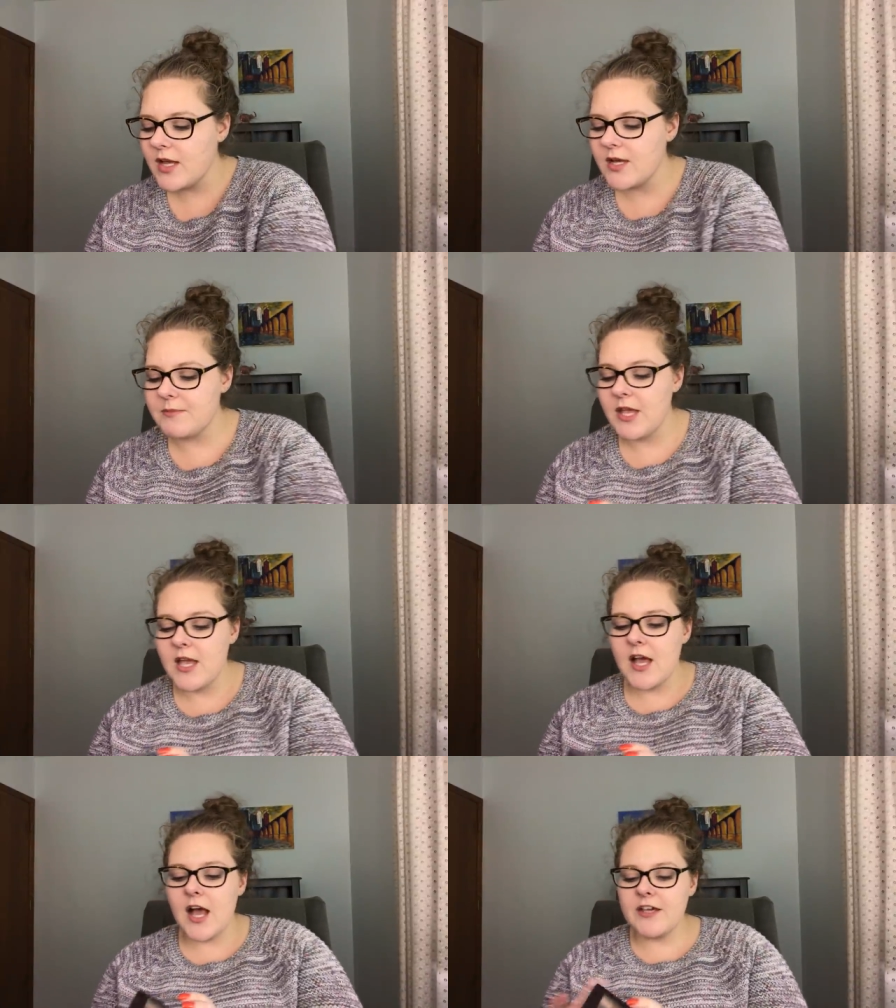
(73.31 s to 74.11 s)
Um,
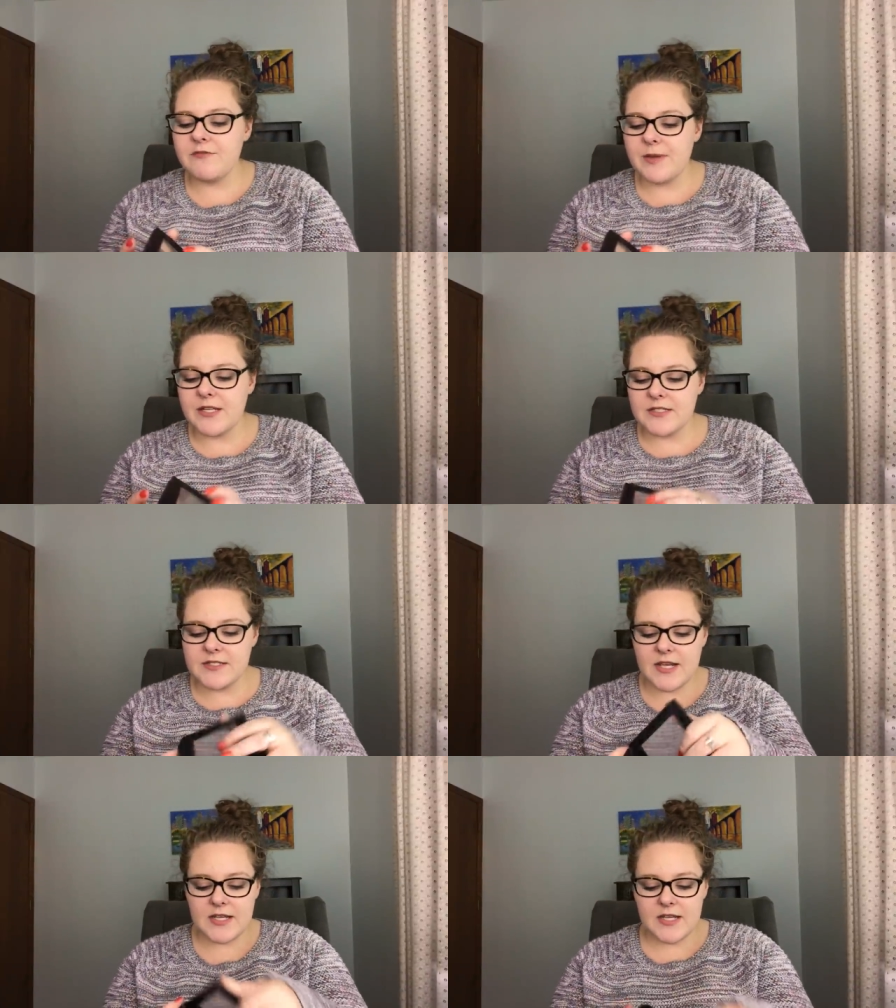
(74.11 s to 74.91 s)
I have been
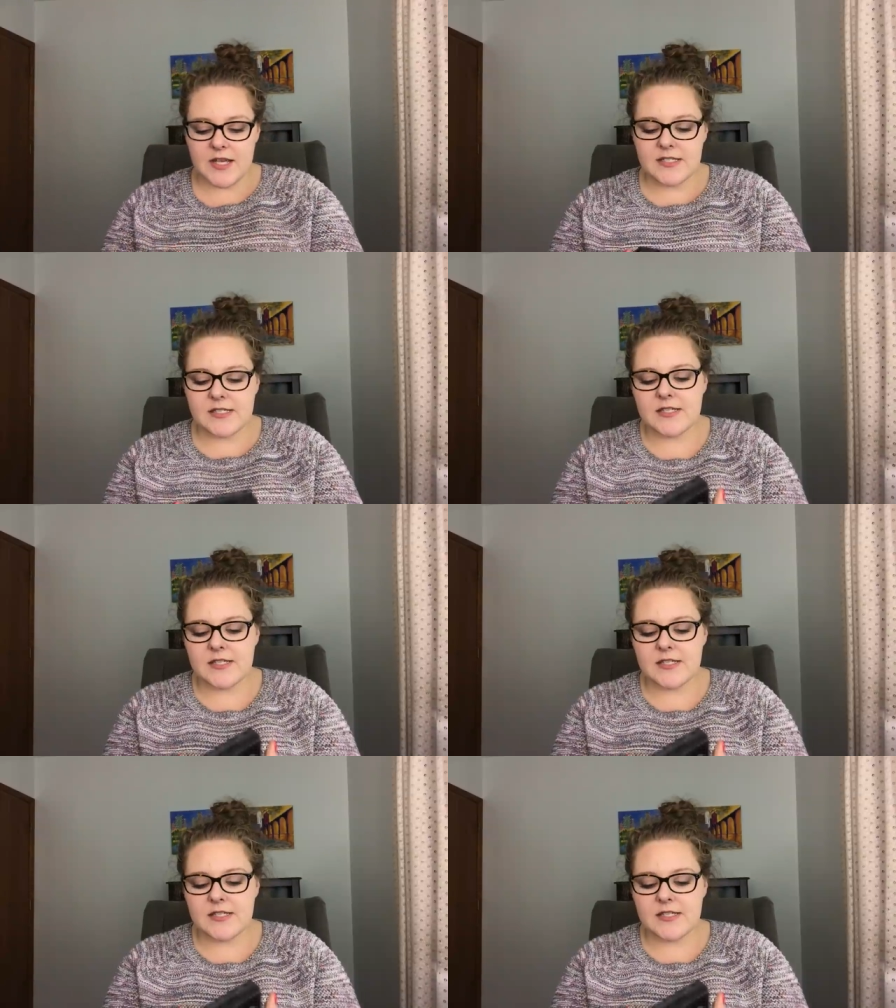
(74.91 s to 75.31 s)
setting it,